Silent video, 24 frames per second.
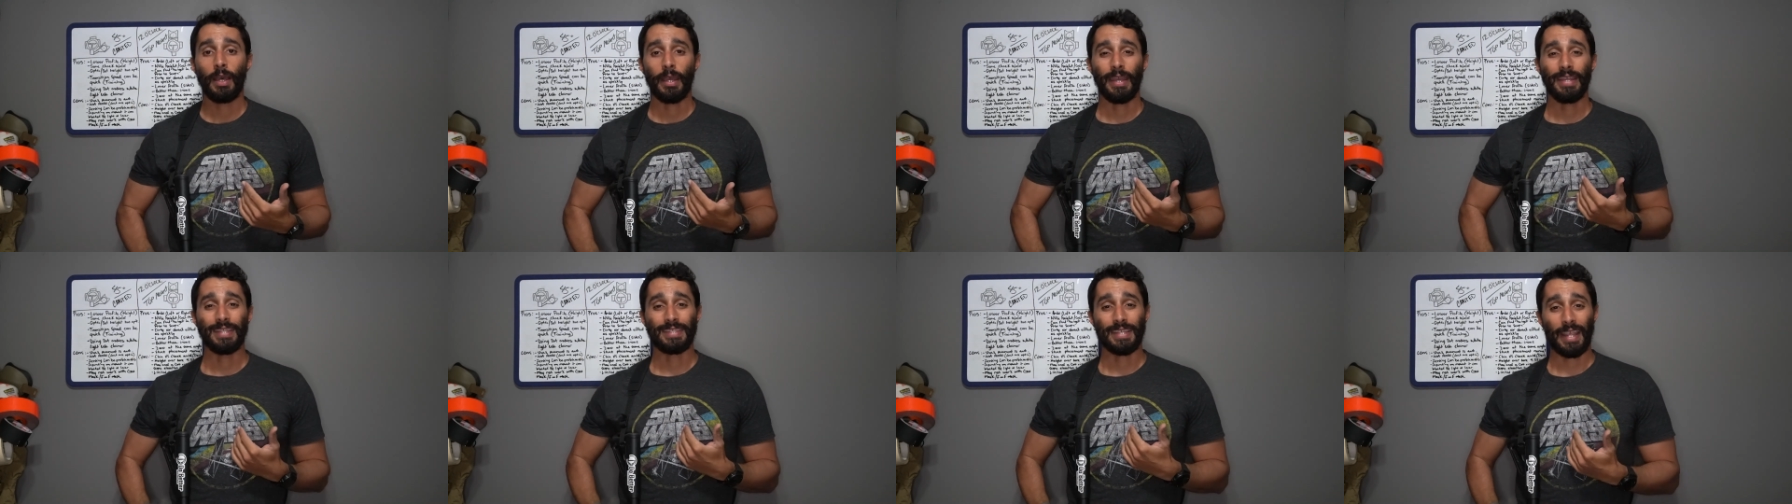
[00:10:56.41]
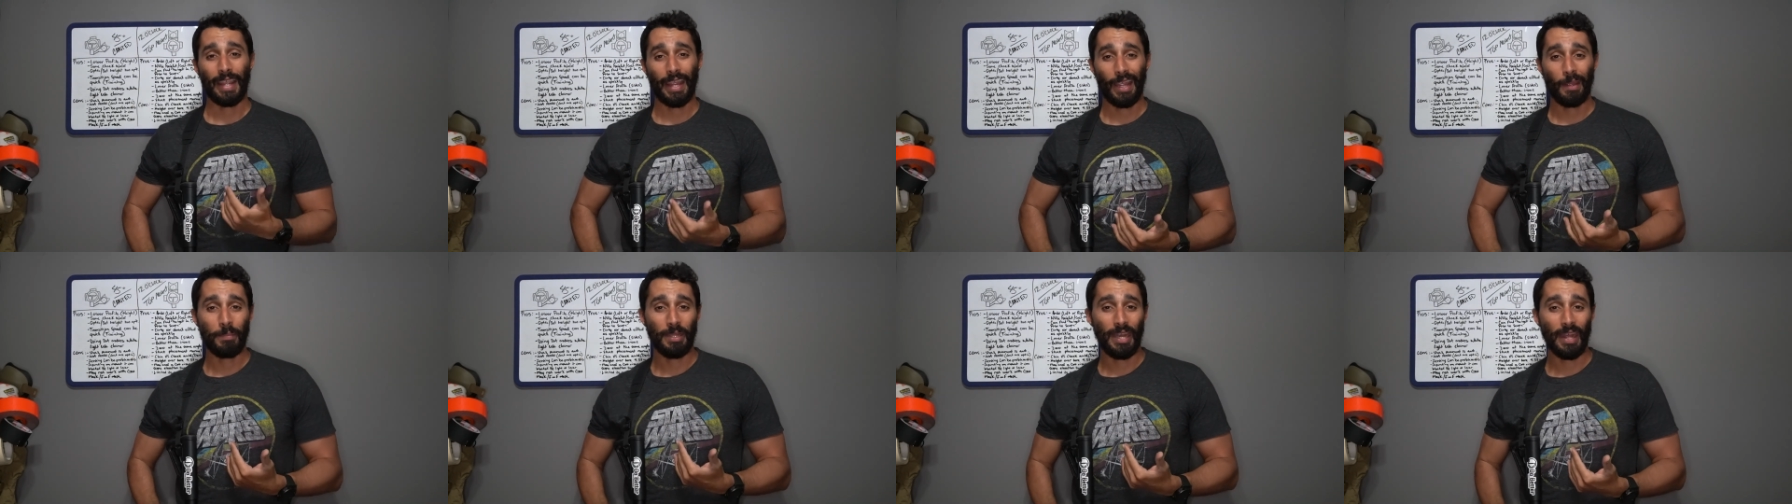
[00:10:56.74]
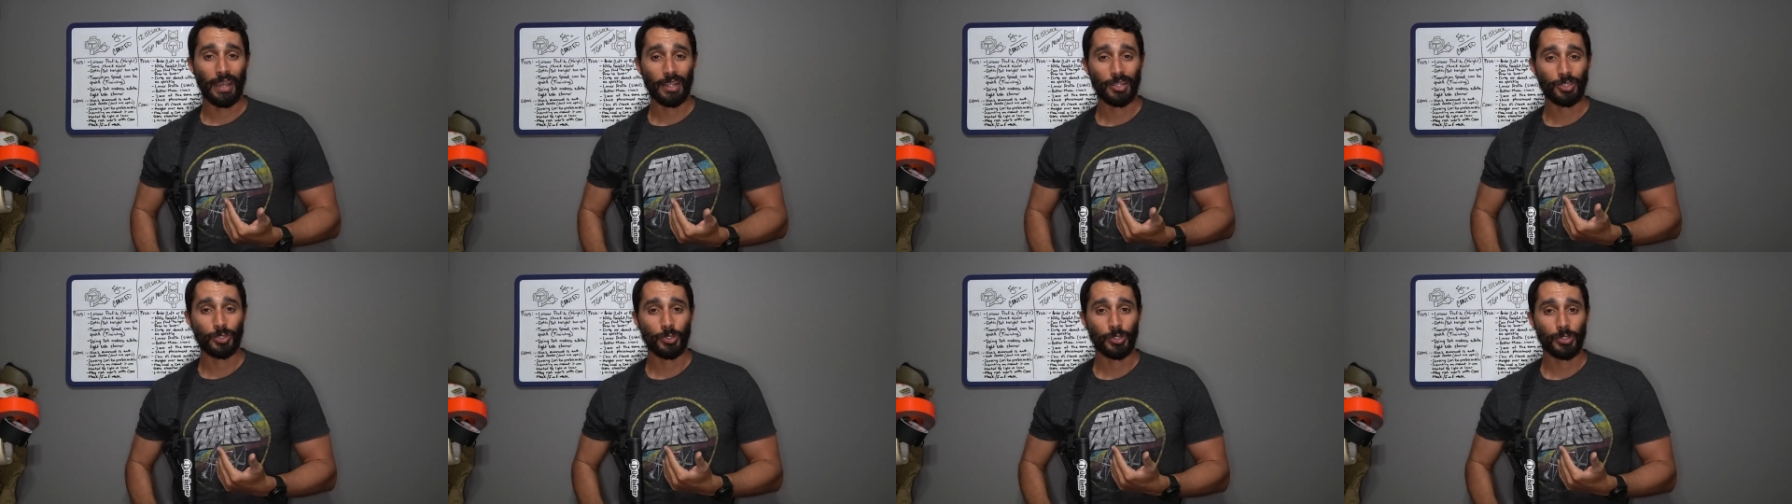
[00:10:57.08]
it's
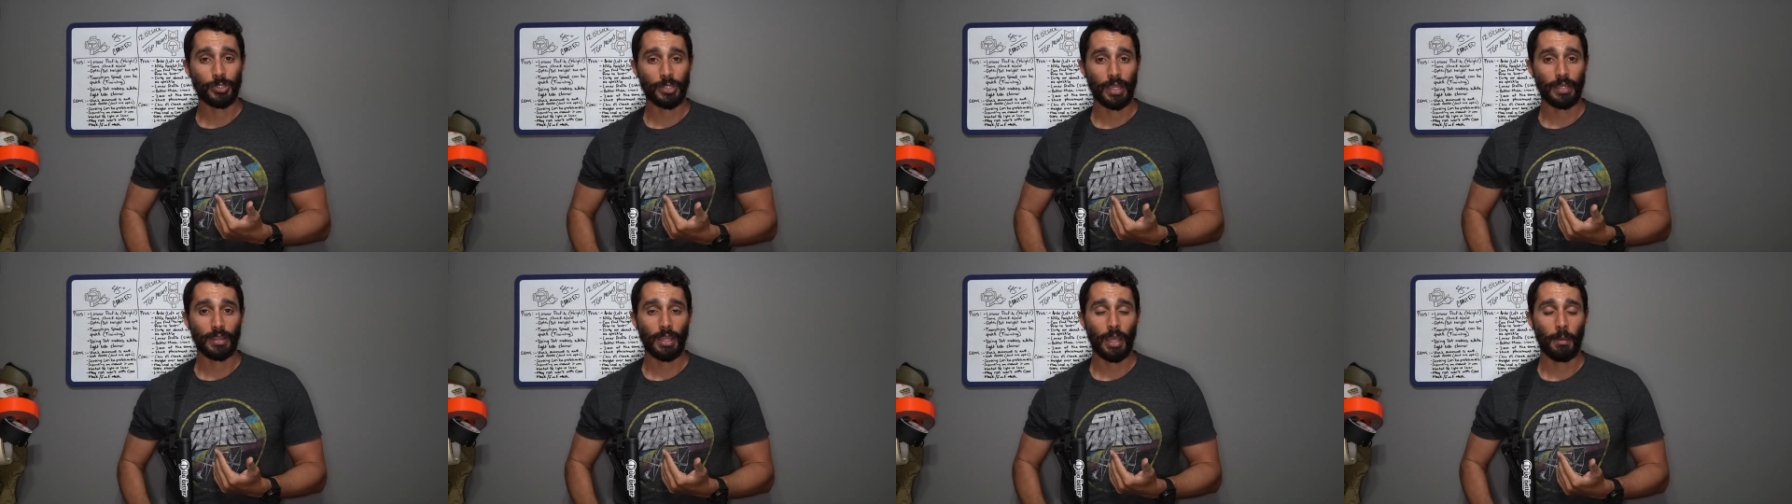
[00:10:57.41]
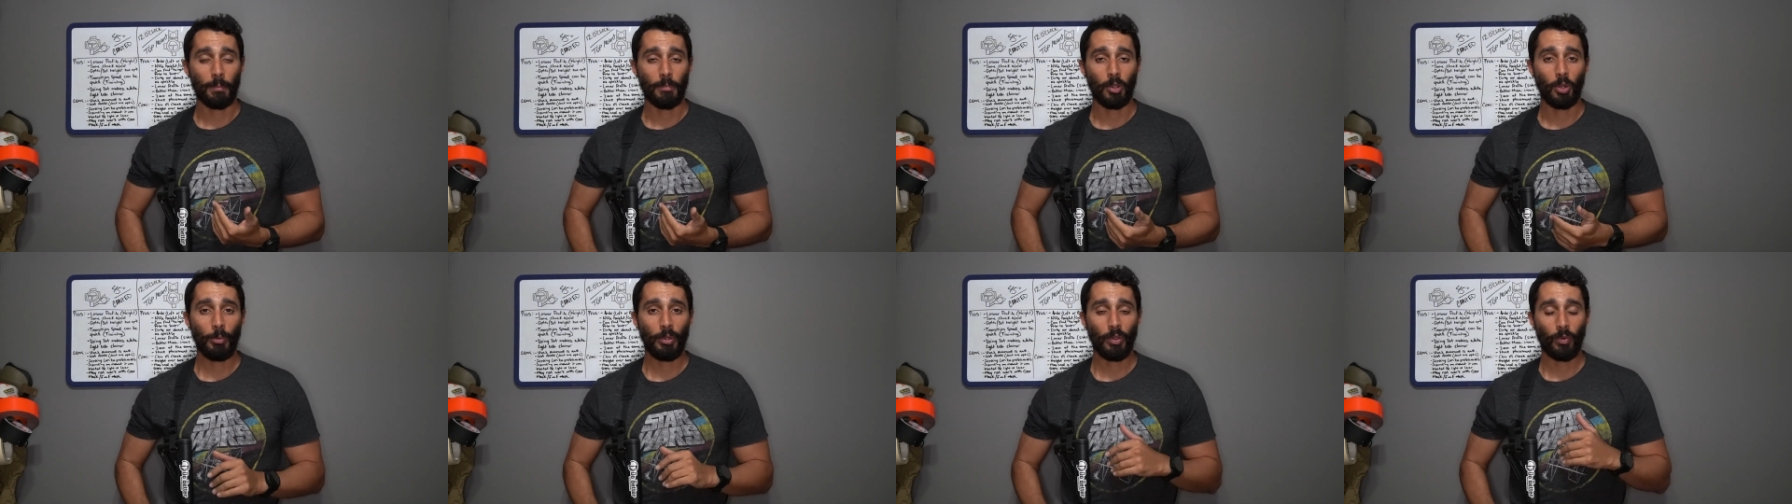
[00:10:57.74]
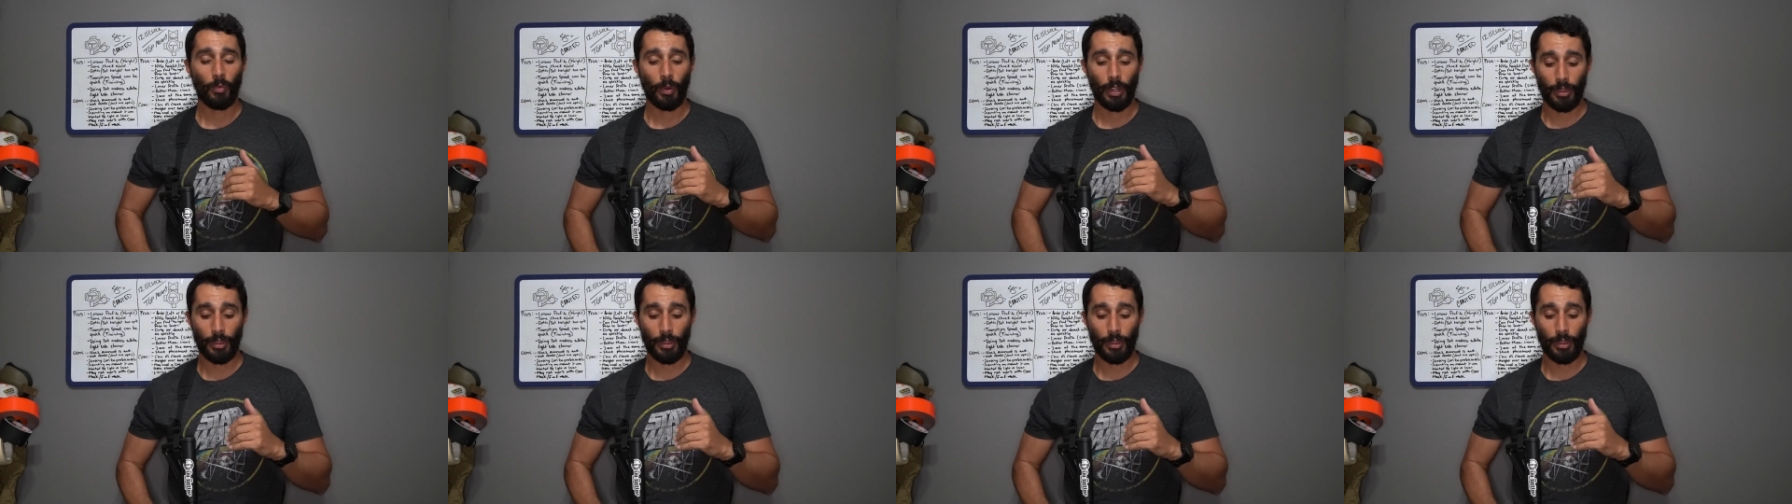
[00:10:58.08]
ambidextrous at that moment,